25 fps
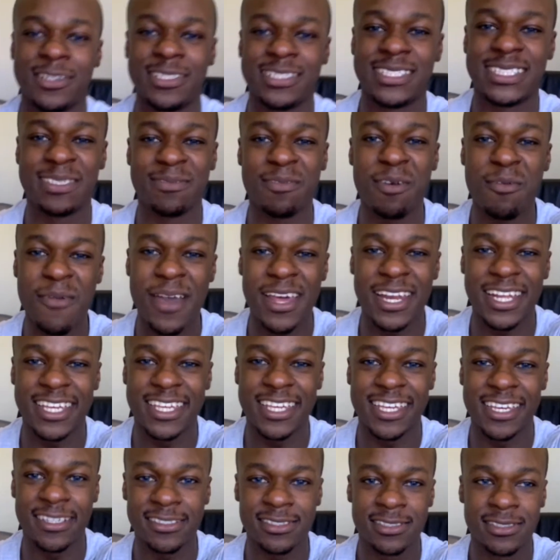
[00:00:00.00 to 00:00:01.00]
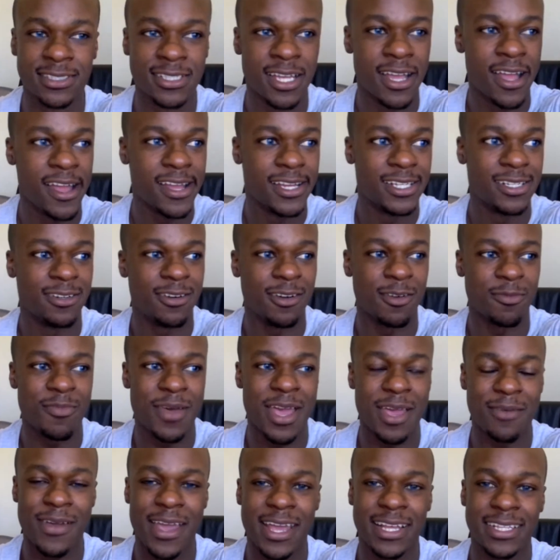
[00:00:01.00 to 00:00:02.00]
It's Timomatic here with
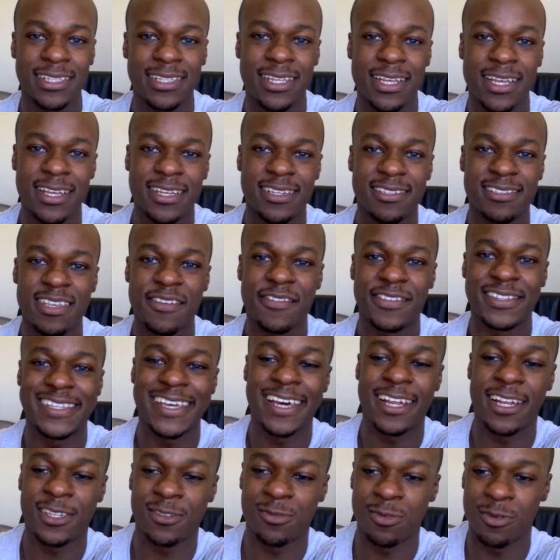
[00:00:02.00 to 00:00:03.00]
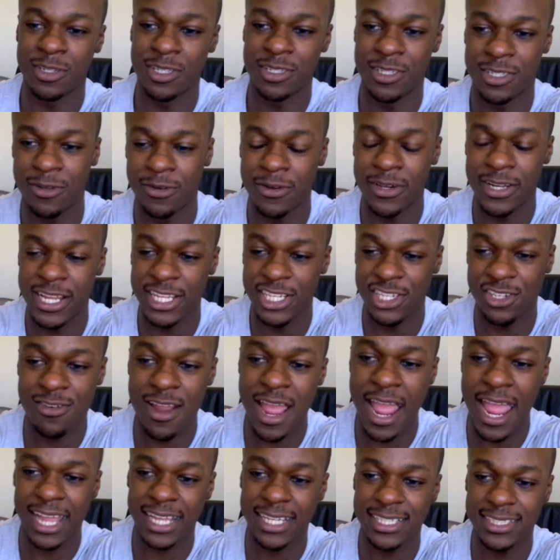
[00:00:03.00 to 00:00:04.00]
my man Stephen Tannos. We're doing a
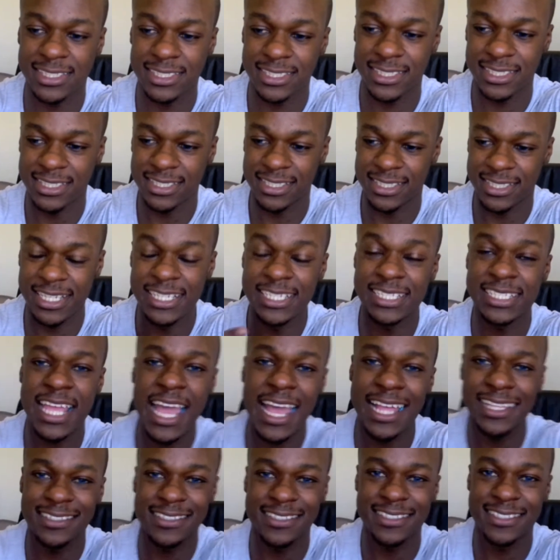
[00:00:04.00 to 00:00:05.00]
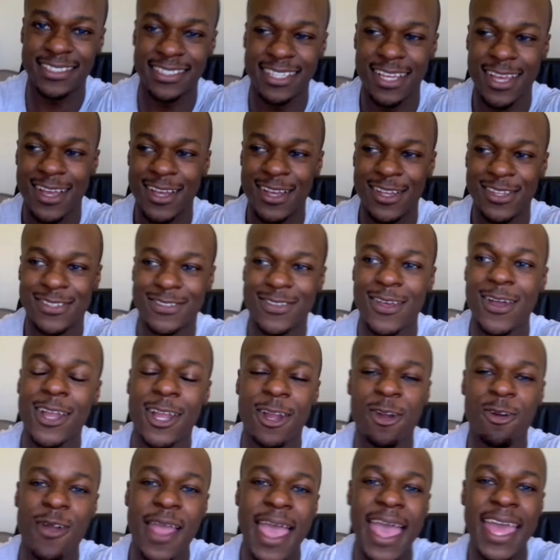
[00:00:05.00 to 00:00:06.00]
track. This cat's so
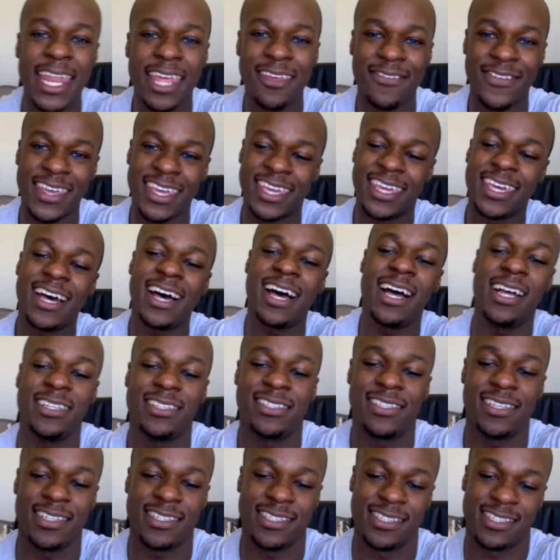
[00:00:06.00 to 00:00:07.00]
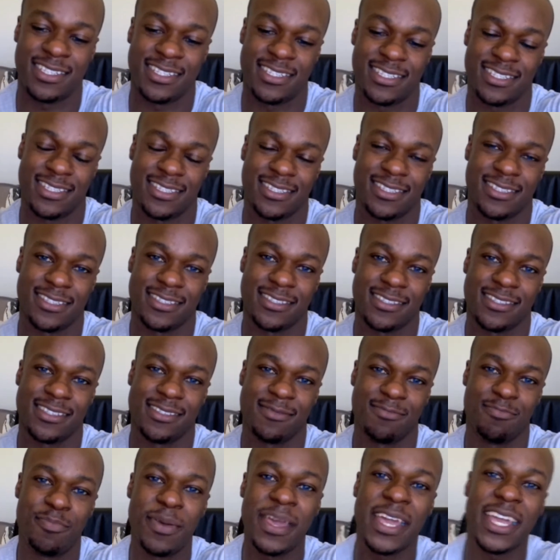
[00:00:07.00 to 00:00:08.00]
creative, he can't just
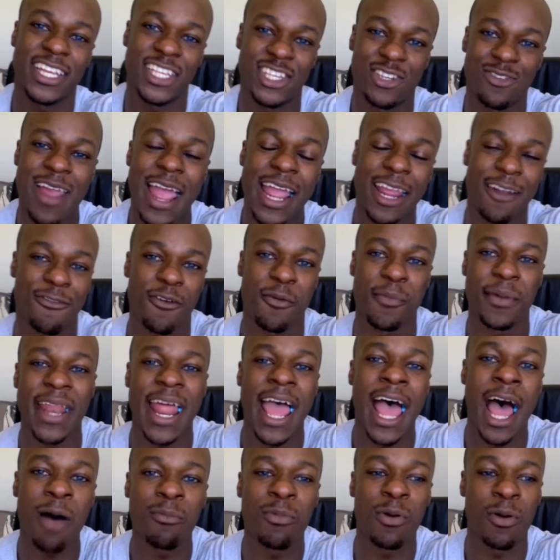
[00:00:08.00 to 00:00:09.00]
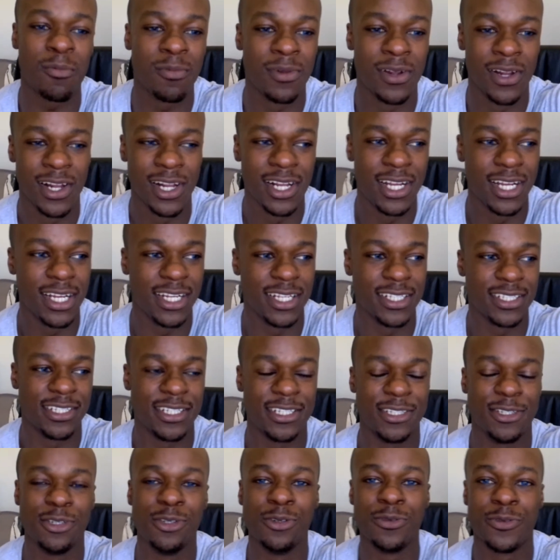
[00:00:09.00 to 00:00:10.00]
pick a track from an album to
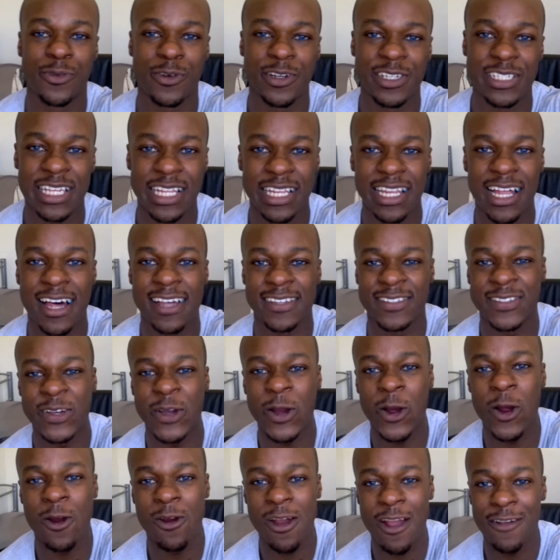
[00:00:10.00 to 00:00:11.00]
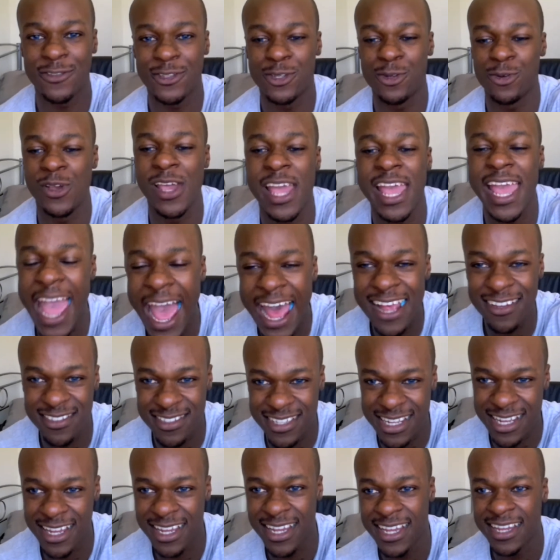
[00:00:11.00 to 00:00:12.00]
do for his class to choreograph to. He has
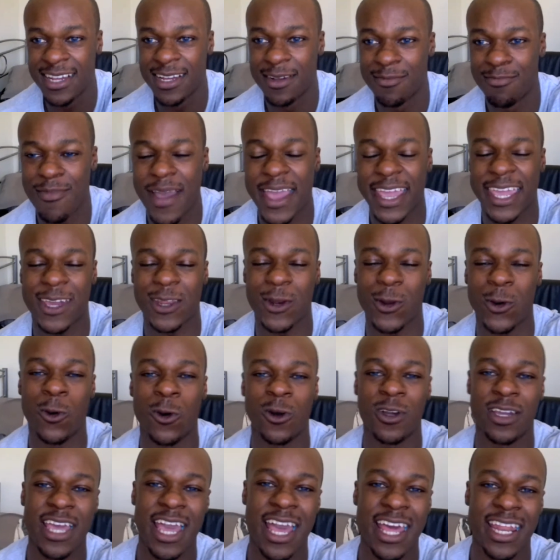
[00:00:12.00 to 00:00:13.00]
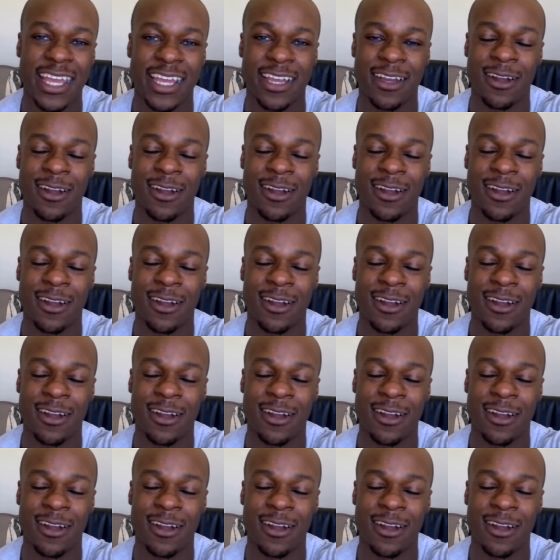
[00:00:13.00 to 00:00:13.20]
to make it organic,